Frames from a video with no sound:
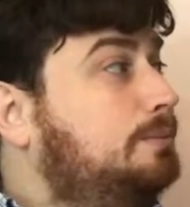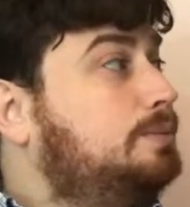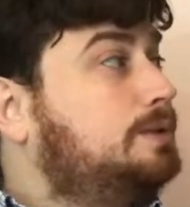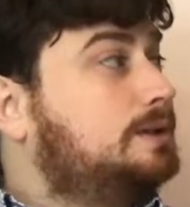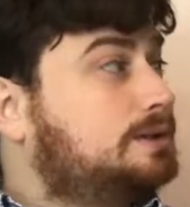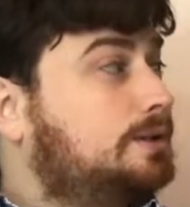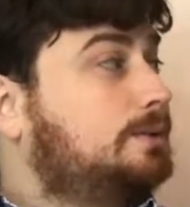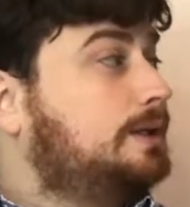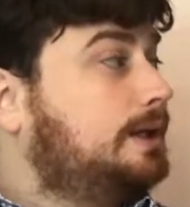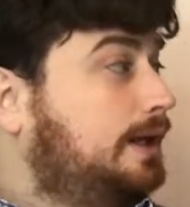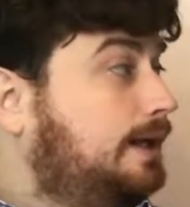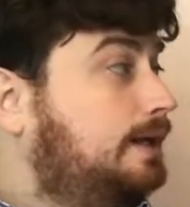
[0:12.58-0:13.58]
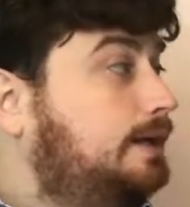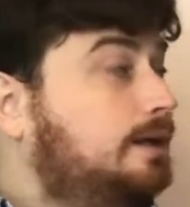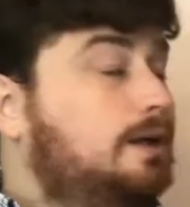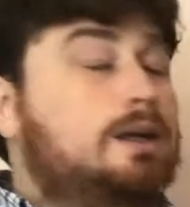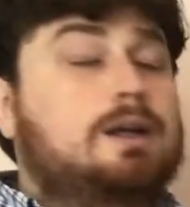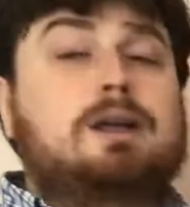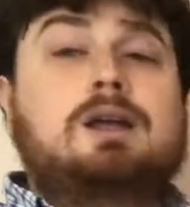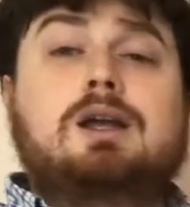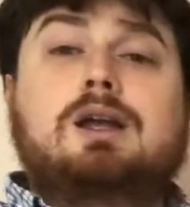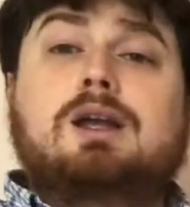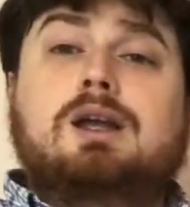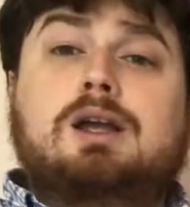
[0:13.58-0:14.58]
plus 3n. And
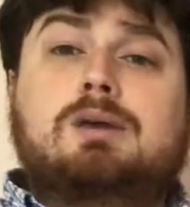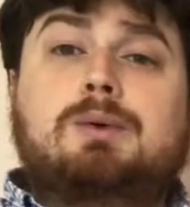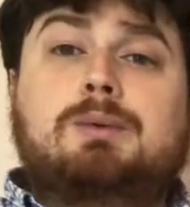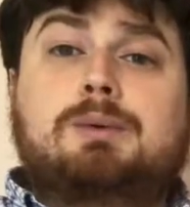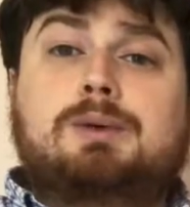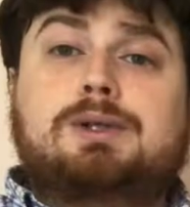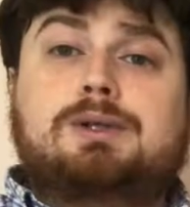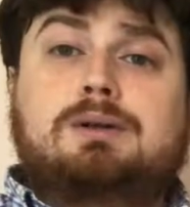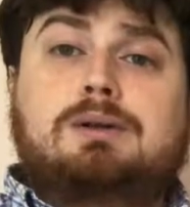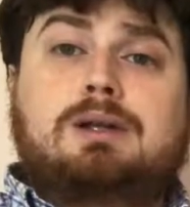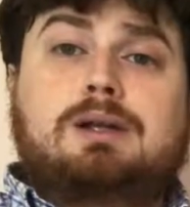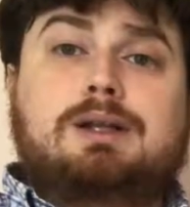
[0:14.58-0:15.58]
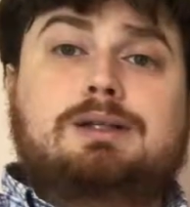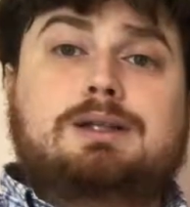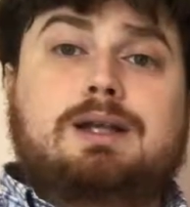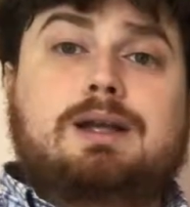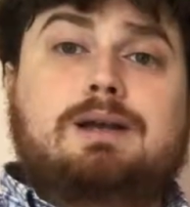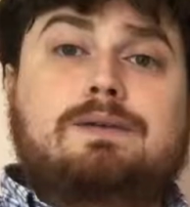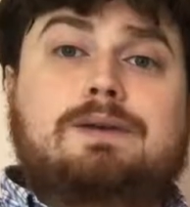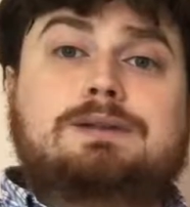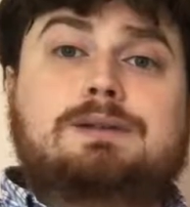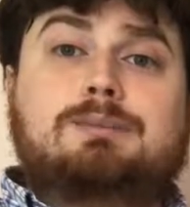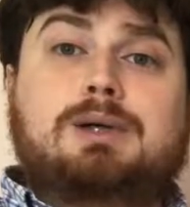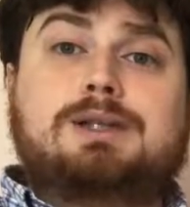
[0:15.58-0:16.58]
what we want to show today is that f
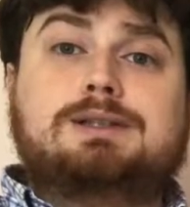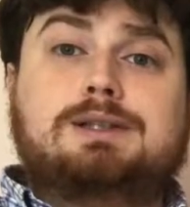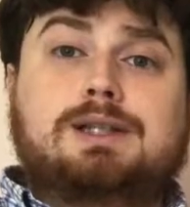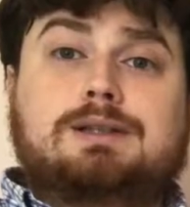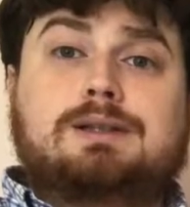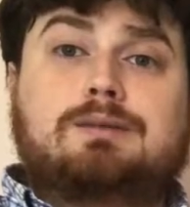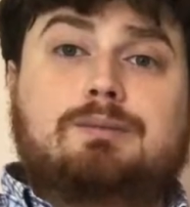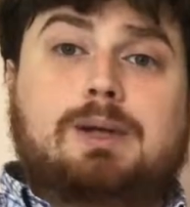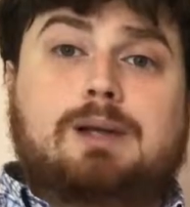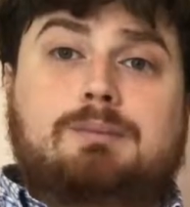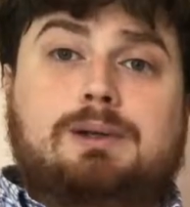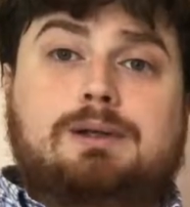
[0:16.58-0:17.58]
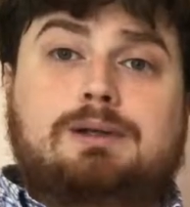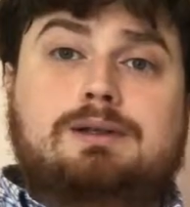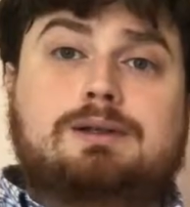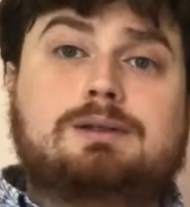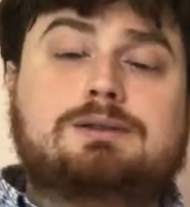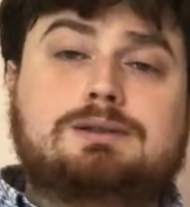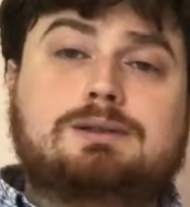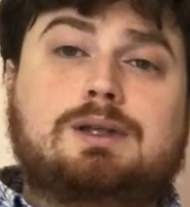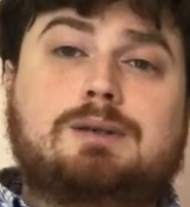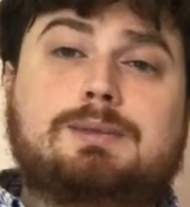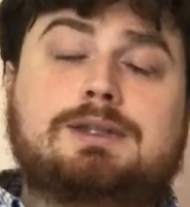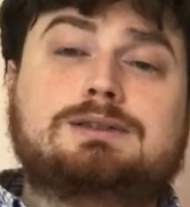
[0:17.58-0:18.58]
is a bijective mapping. And so
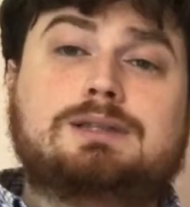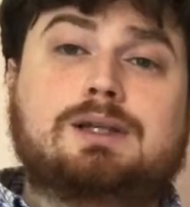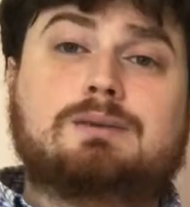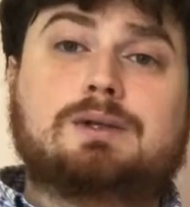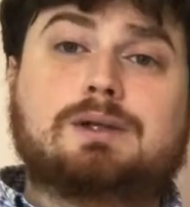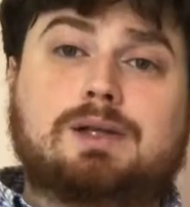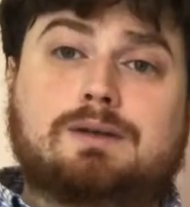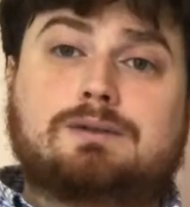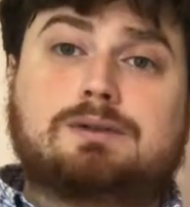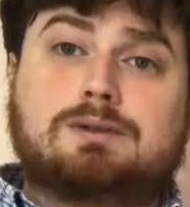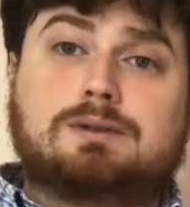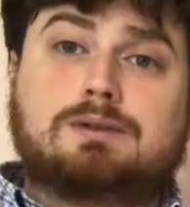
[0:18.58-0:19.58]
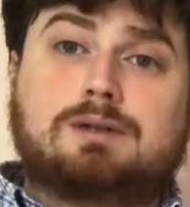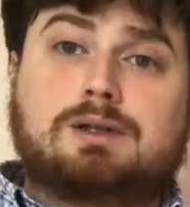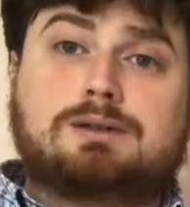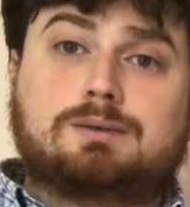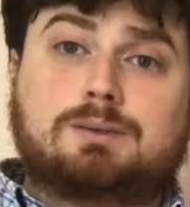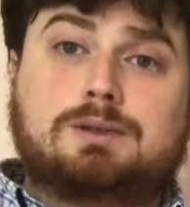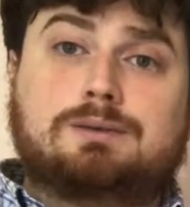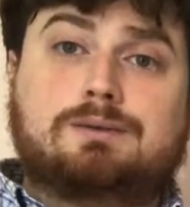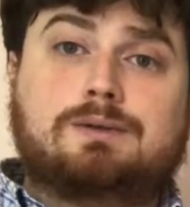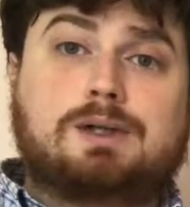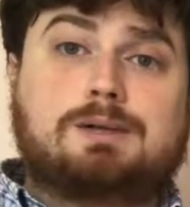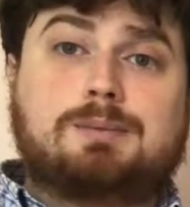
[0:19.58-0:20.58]
that means that we're going to have to show that it's a
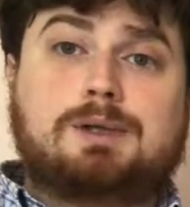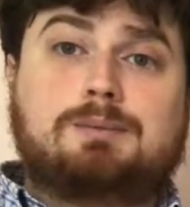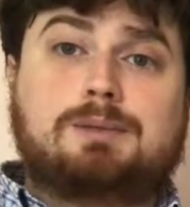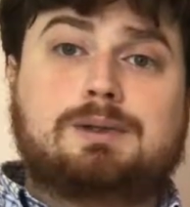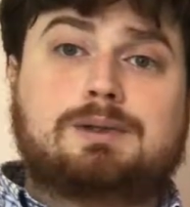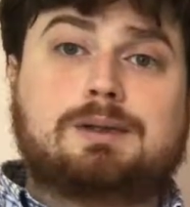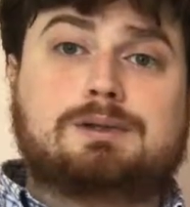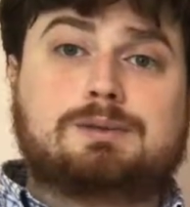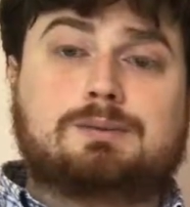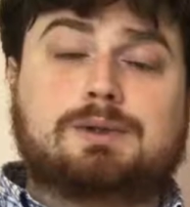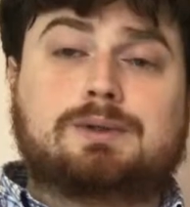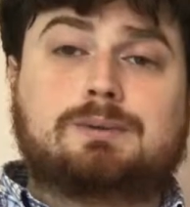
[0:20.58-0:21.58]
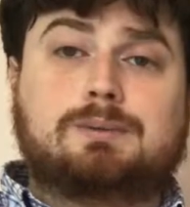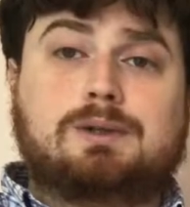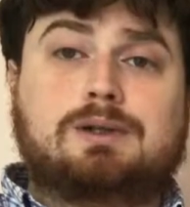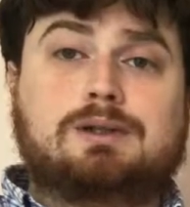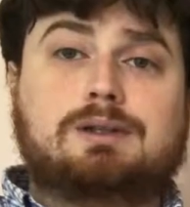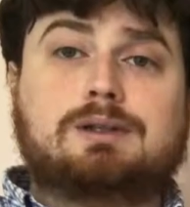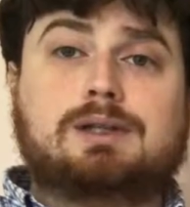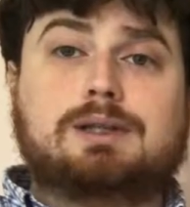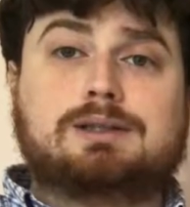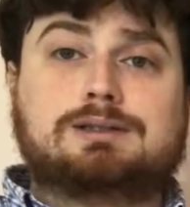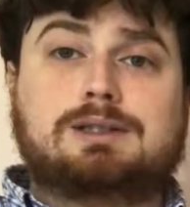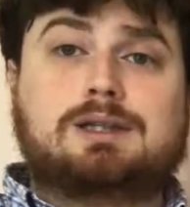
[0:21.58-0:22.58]
well-defined mapping, that it's one-to-one, and
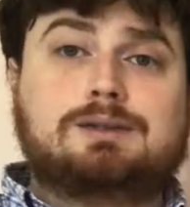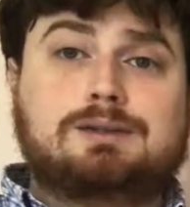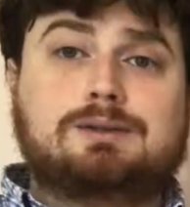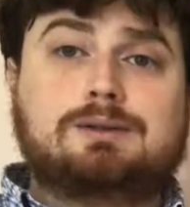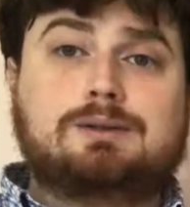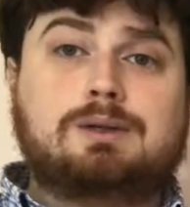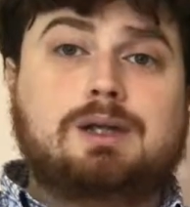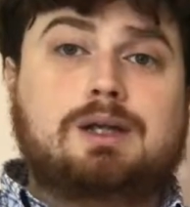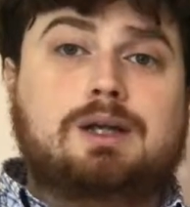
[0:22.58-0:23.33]
that it's onto.